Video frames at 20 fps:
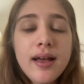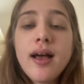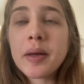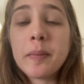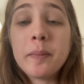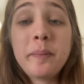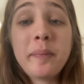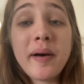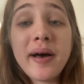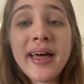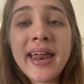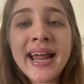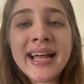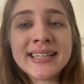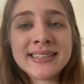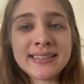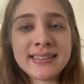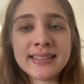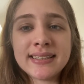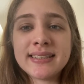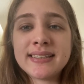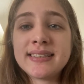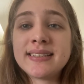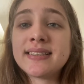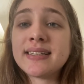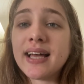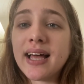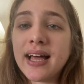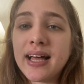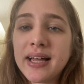But as
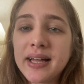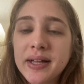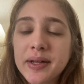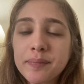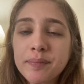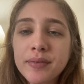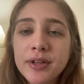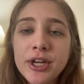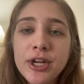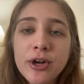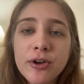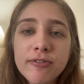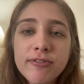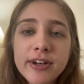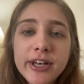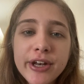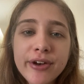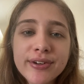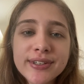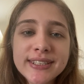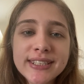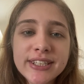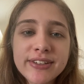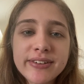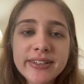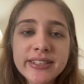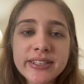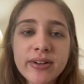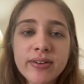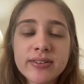this, video
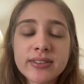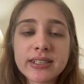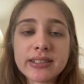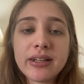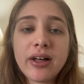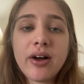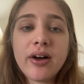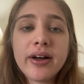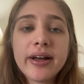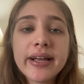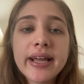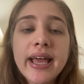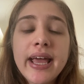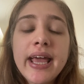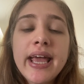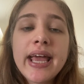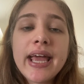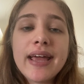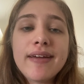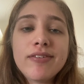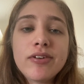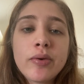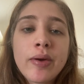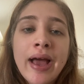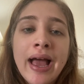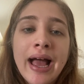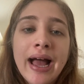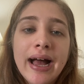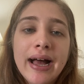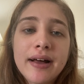series goes along, if you
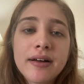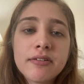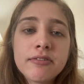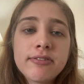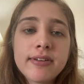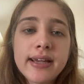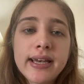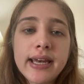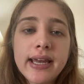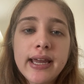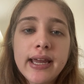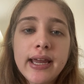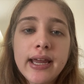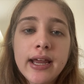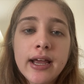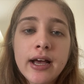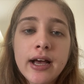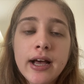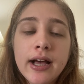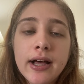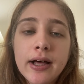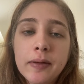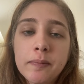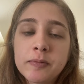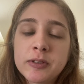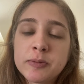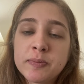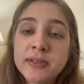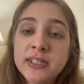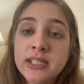have any
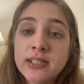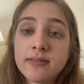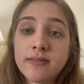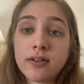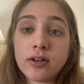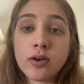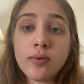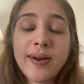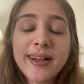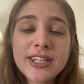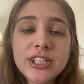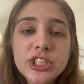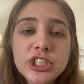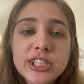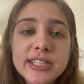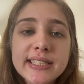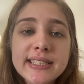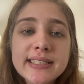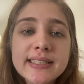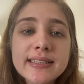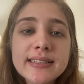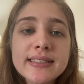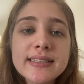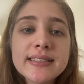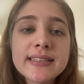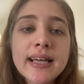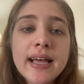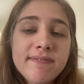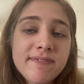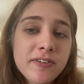specific
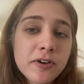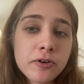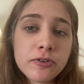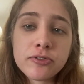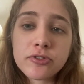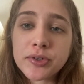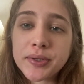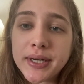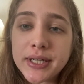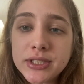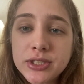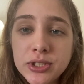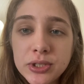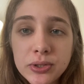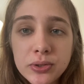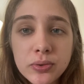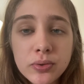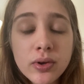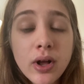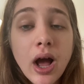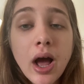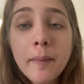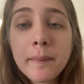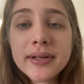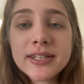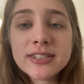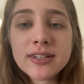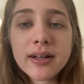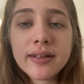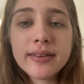questions, feel free to
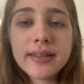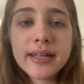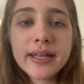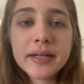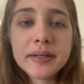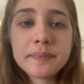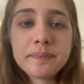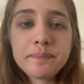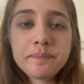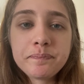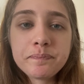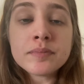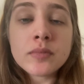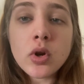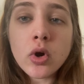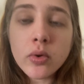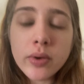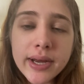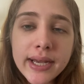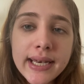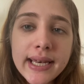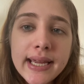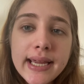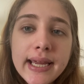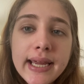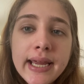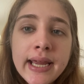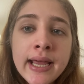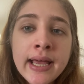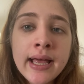comment on them, or
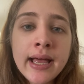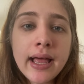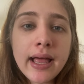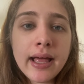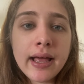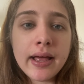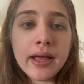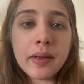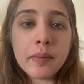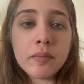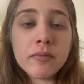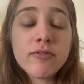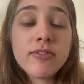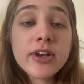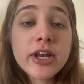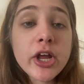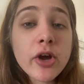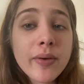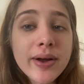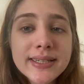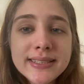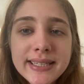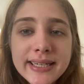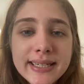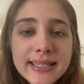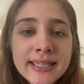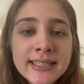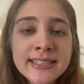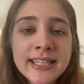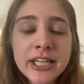any video
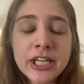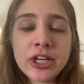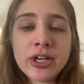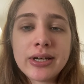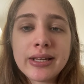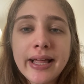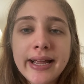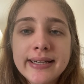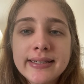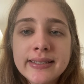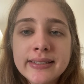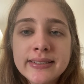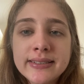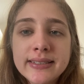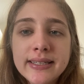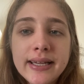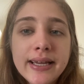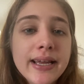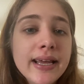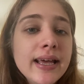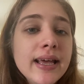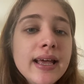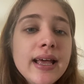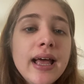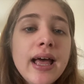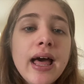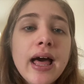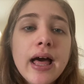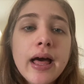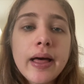ideas that you'd like to see.
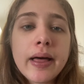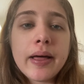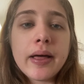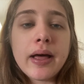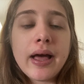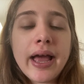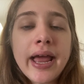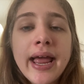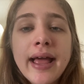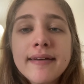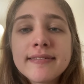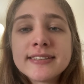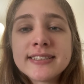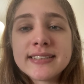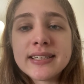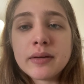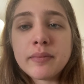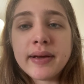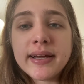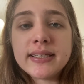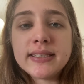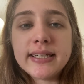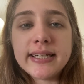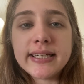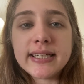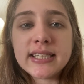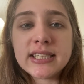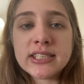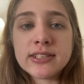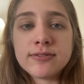I have some ideas